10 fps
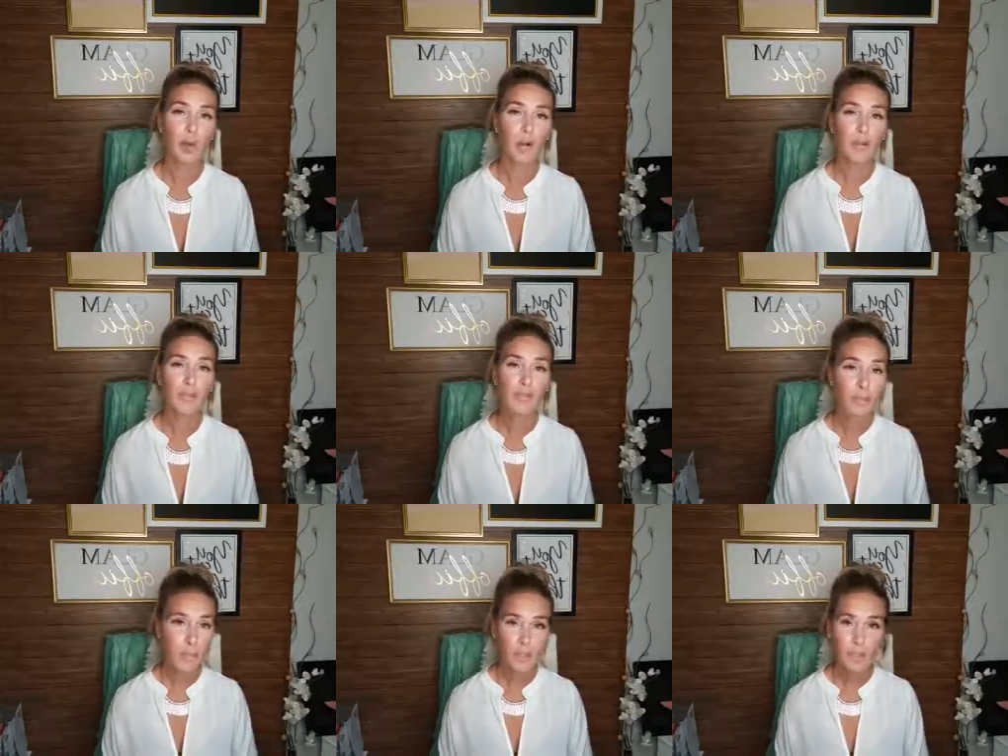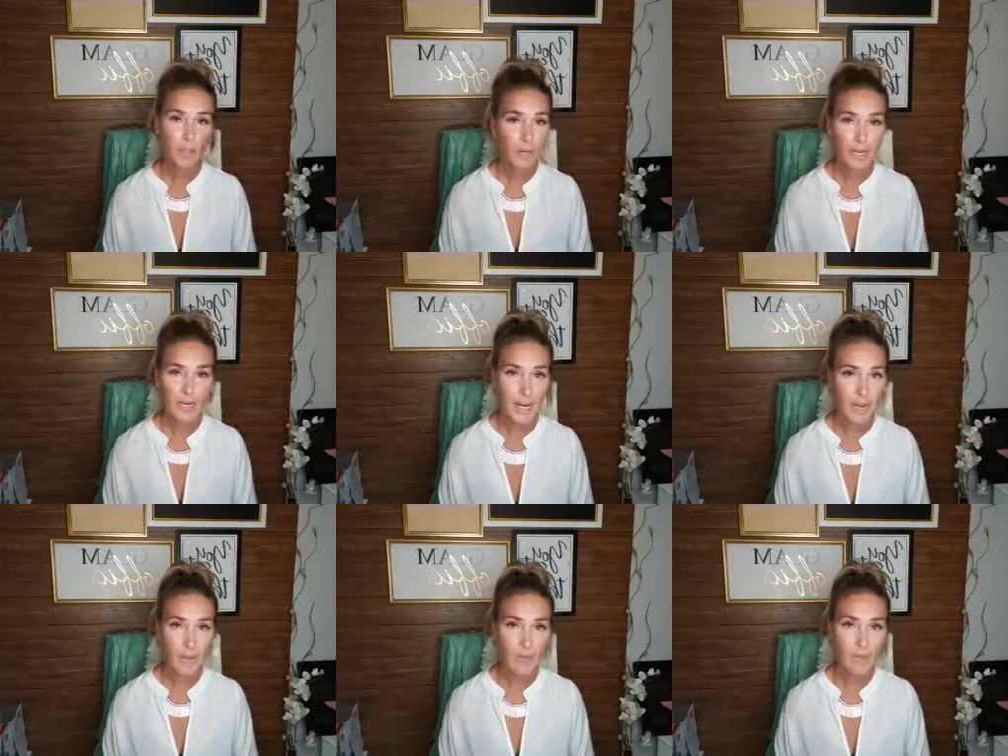part of, especially right
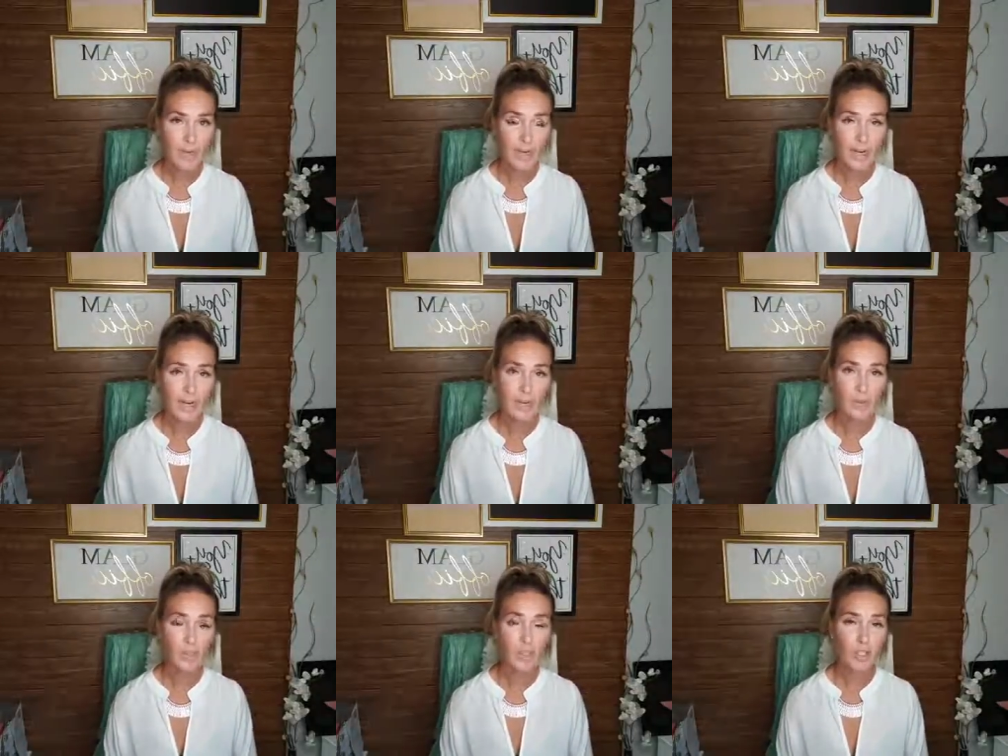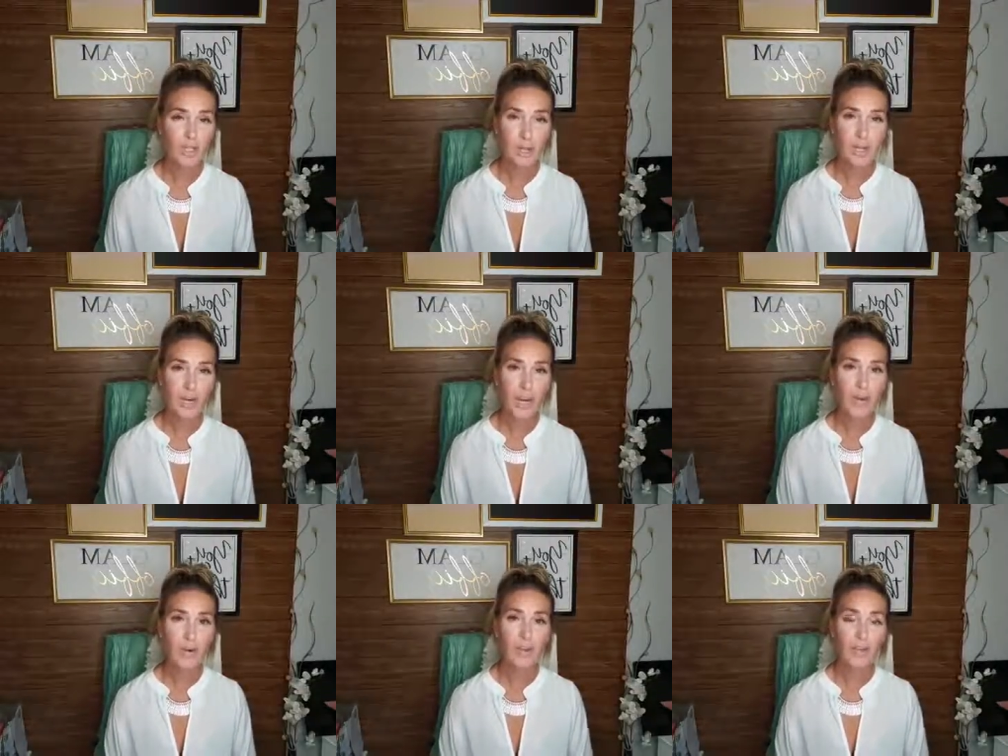now, right? Especially right
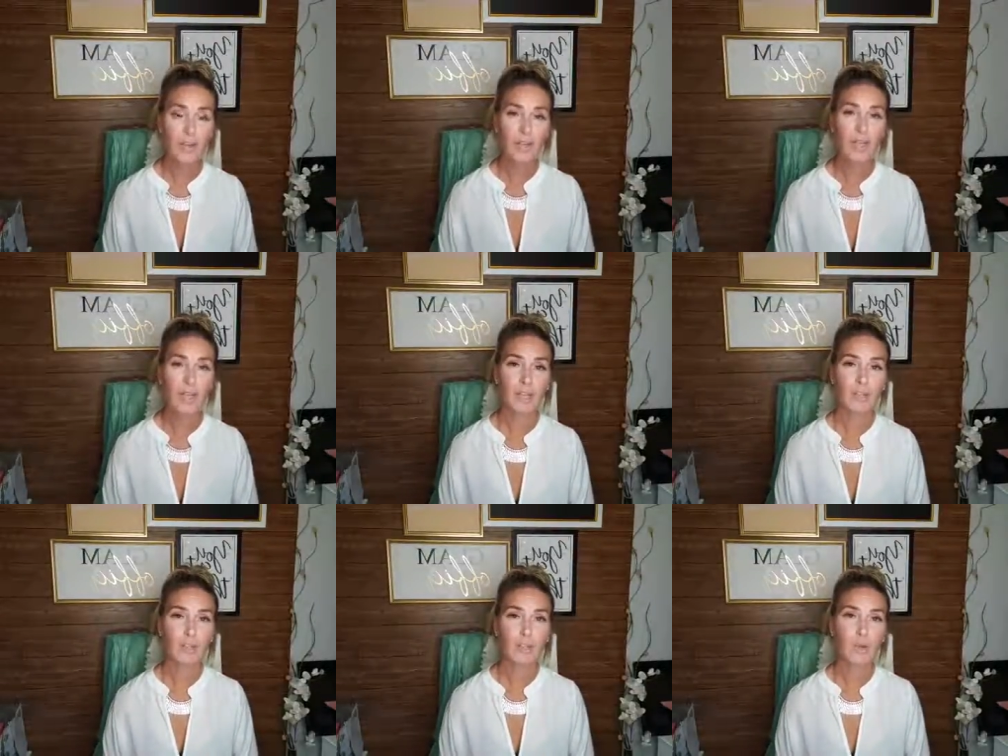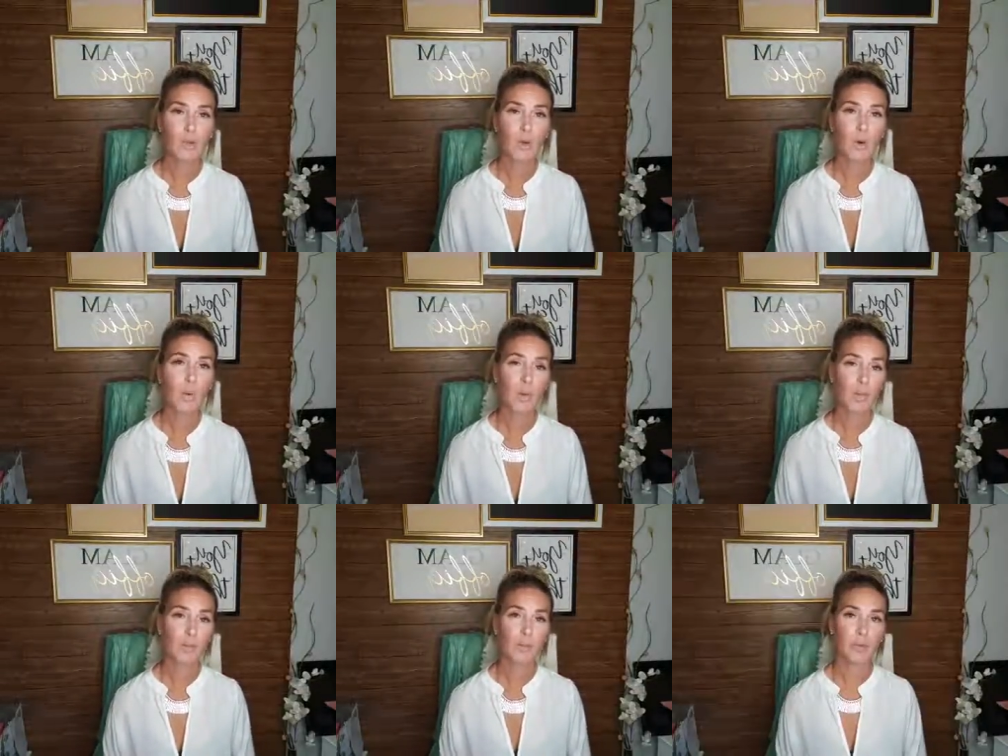now, that you don't want
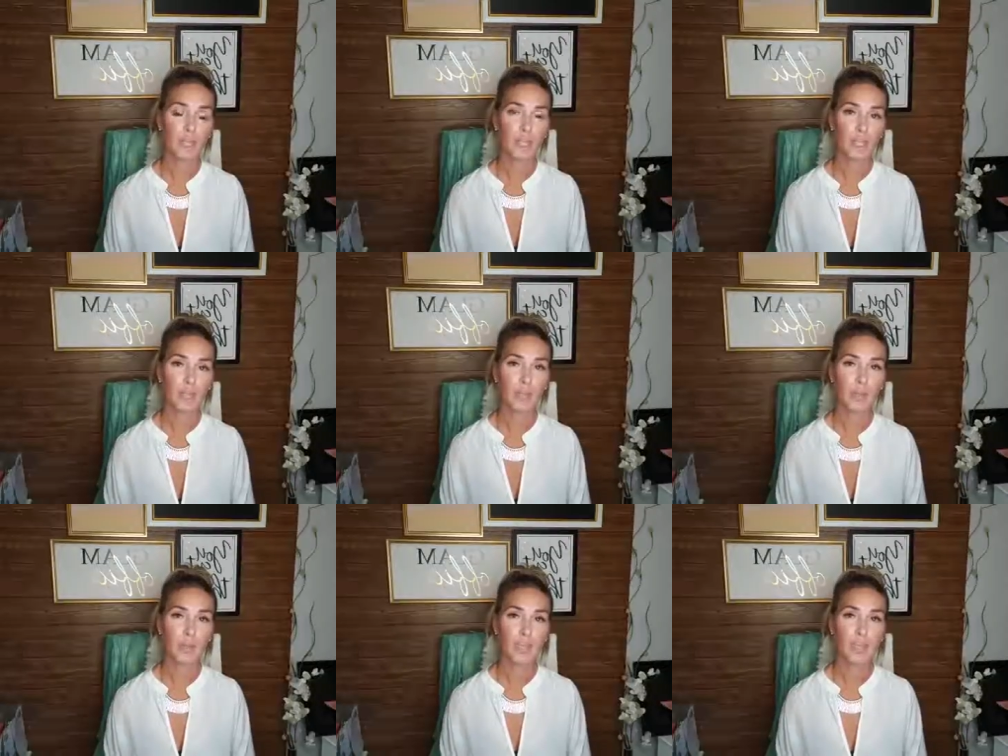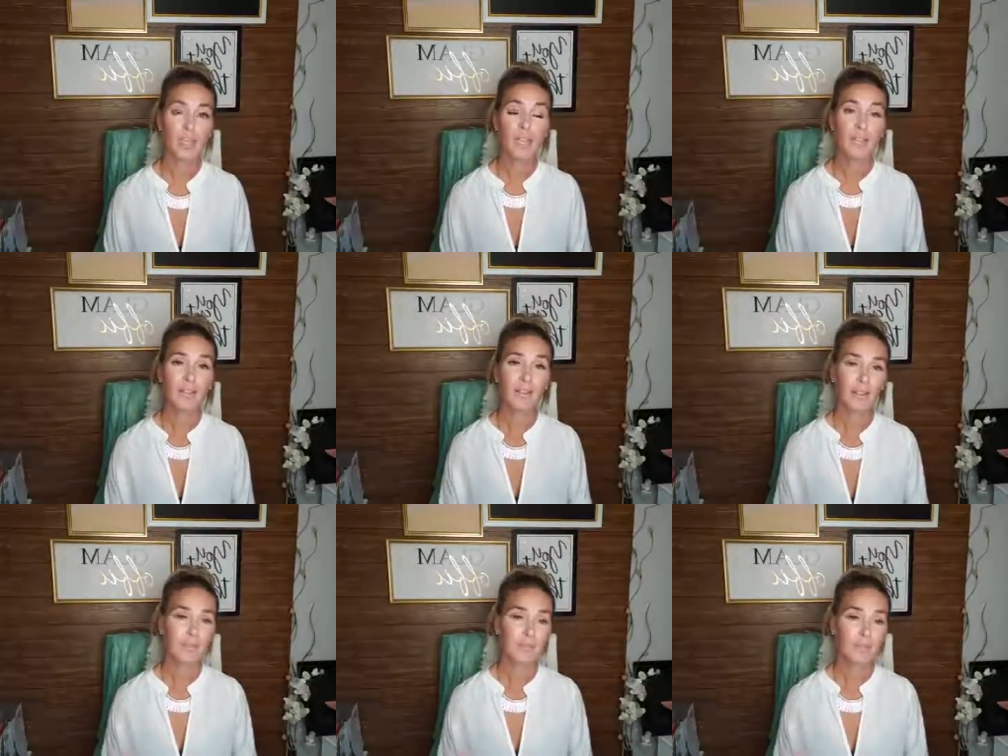people to just be,
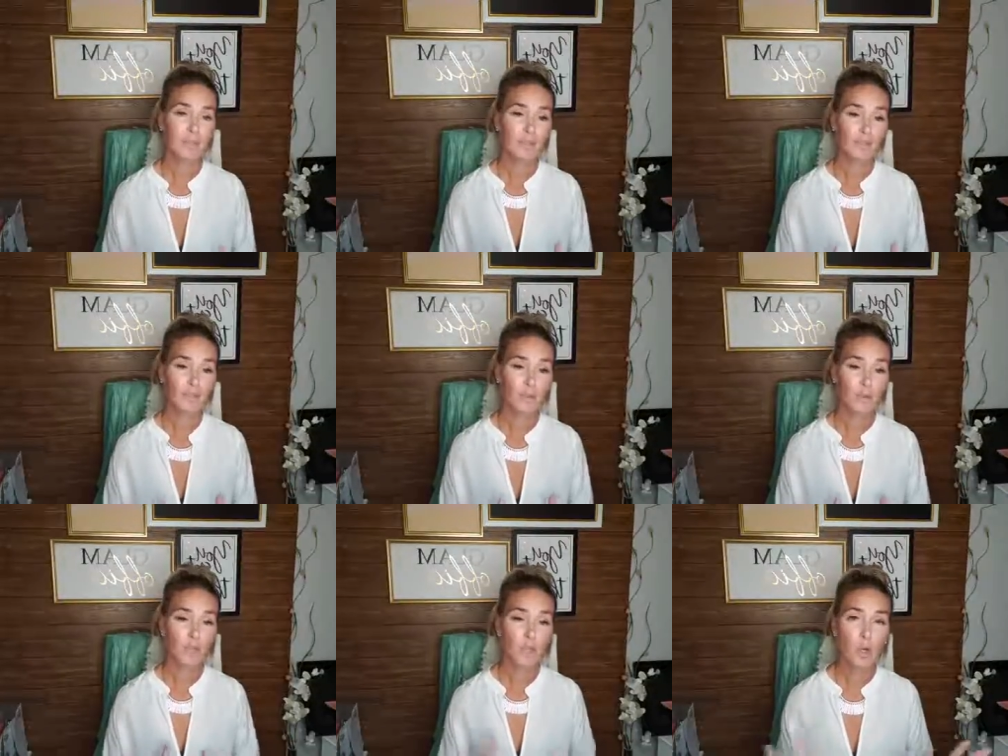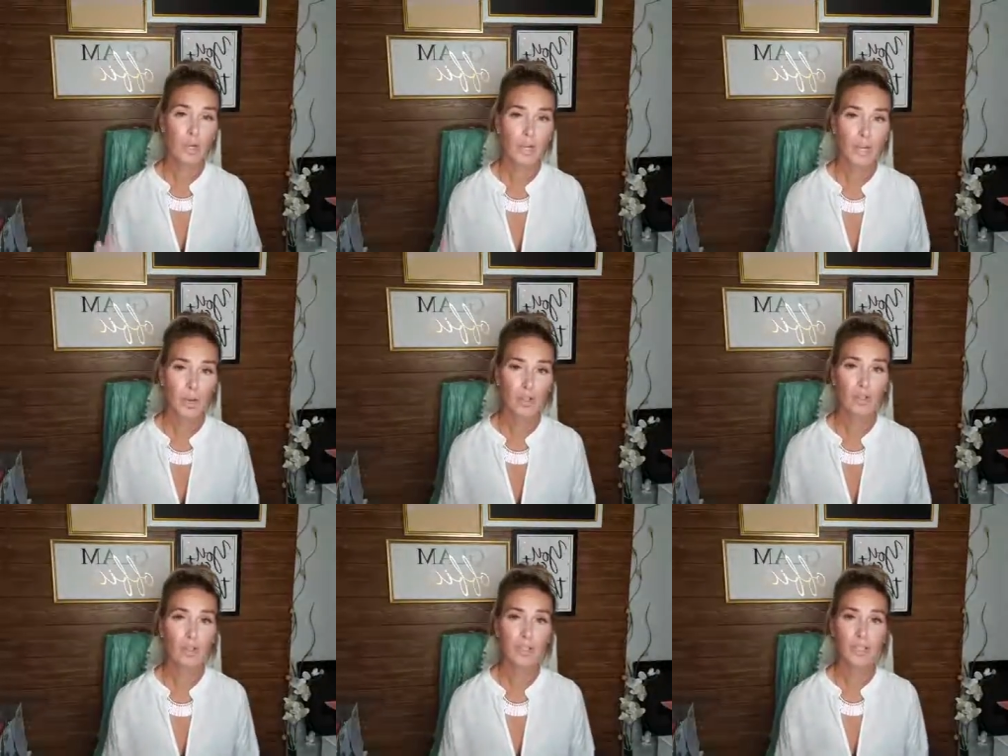you know, zoning out and
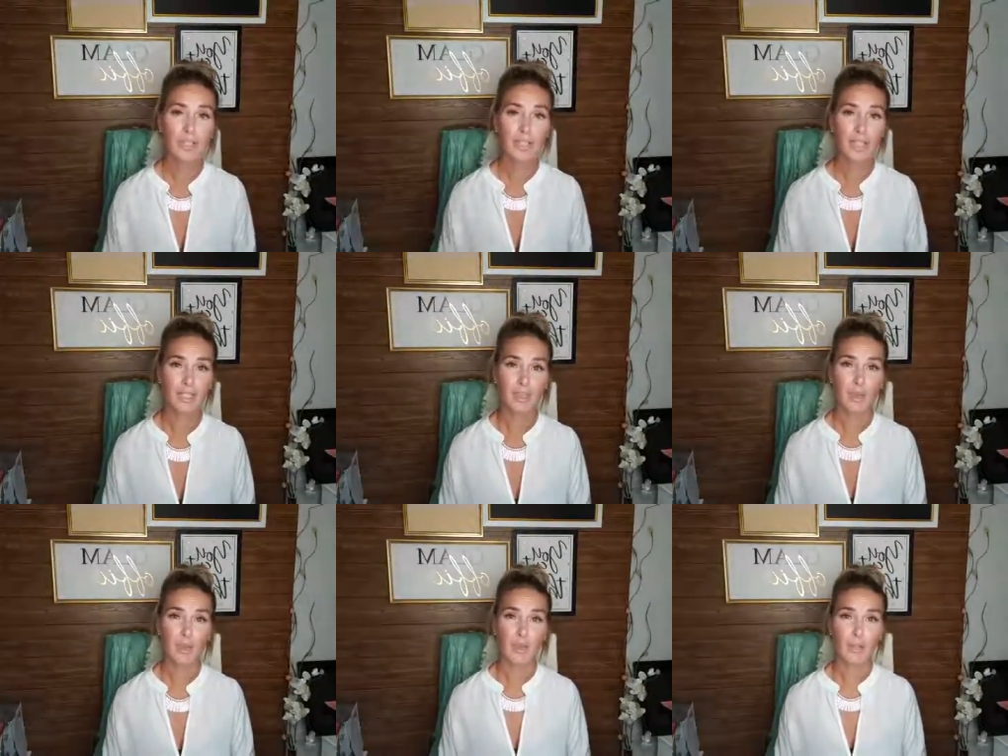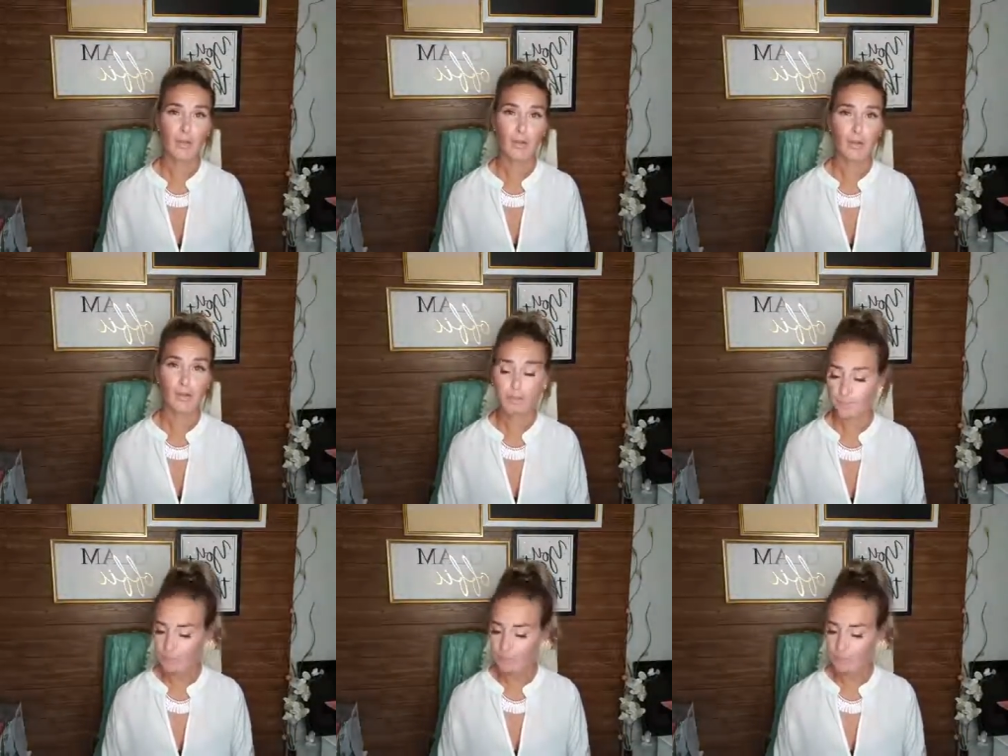turning into that zombie, okay?